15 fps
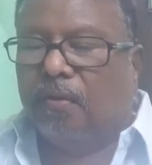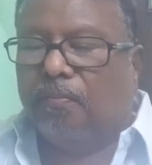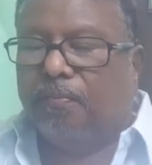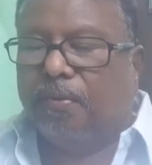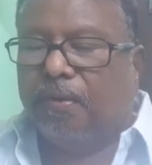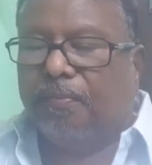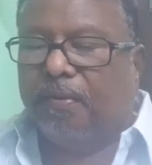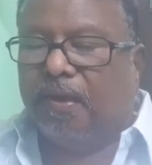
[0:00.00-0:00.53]

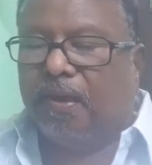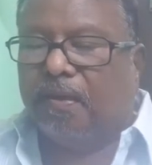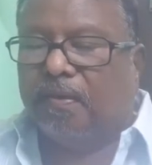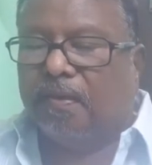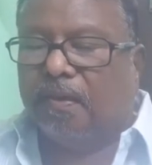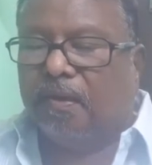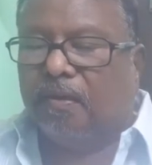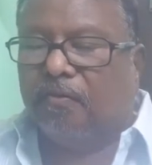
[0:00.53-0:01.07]

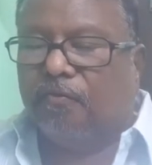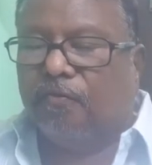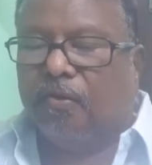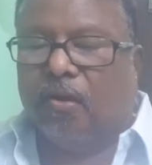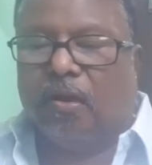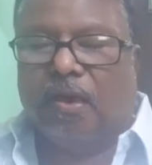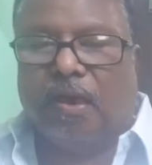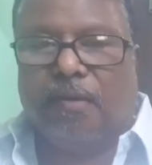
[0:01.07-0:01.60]
prepares
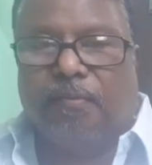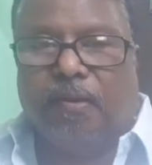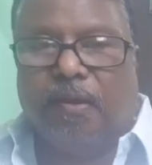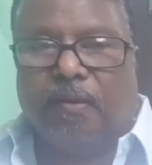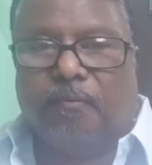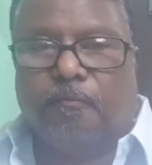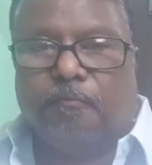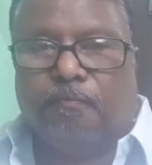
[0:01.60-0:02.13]
for
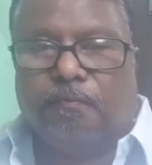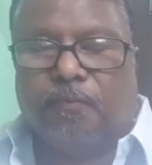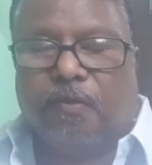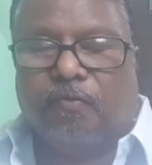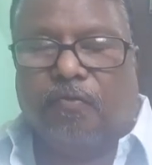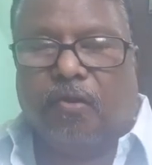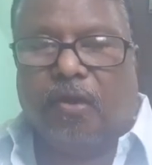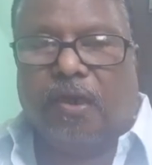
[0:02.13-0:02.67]
labor
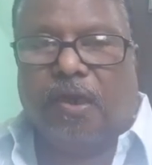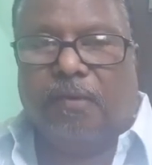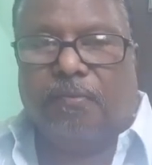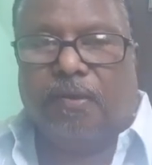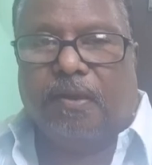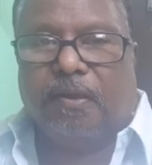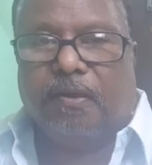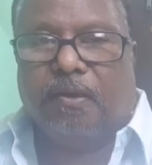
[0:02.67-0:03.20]

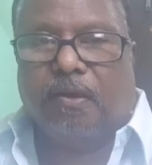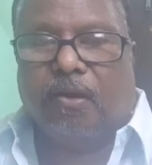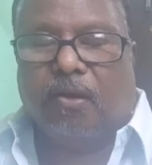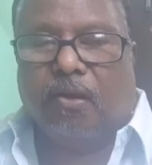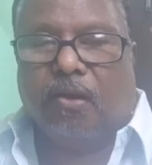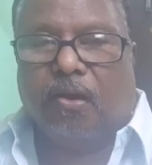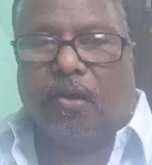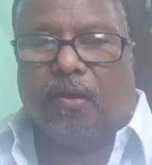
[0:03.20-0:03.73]

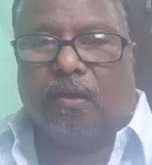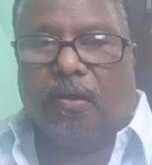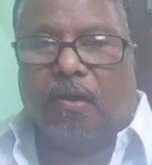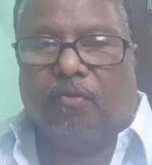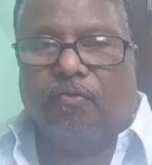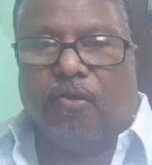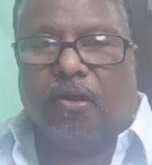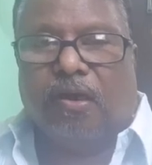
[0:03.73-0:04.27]
or
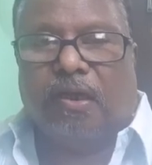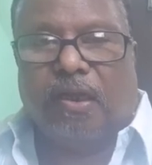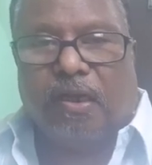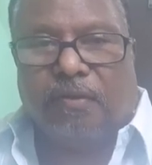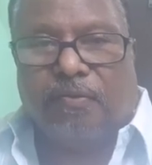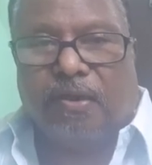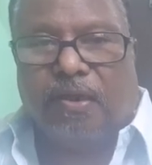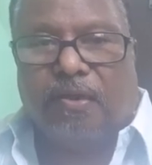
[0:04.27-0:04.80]
for
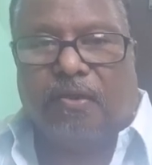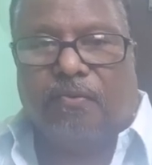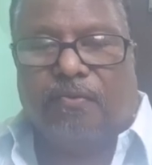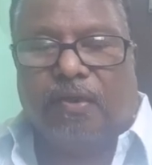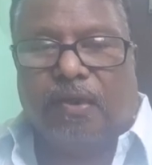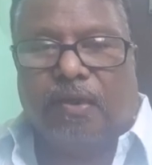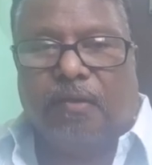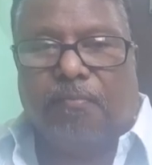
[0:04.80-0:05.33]
delivery of
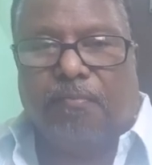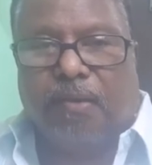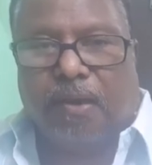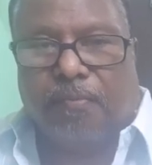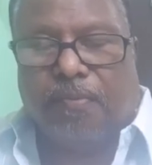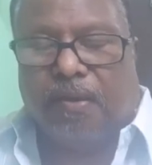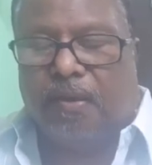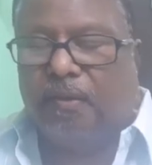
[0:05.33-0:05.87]
the
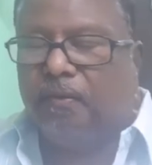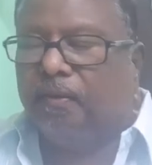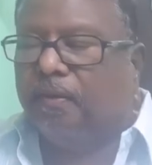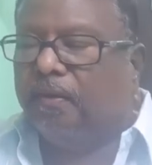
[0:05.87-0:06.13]
baby.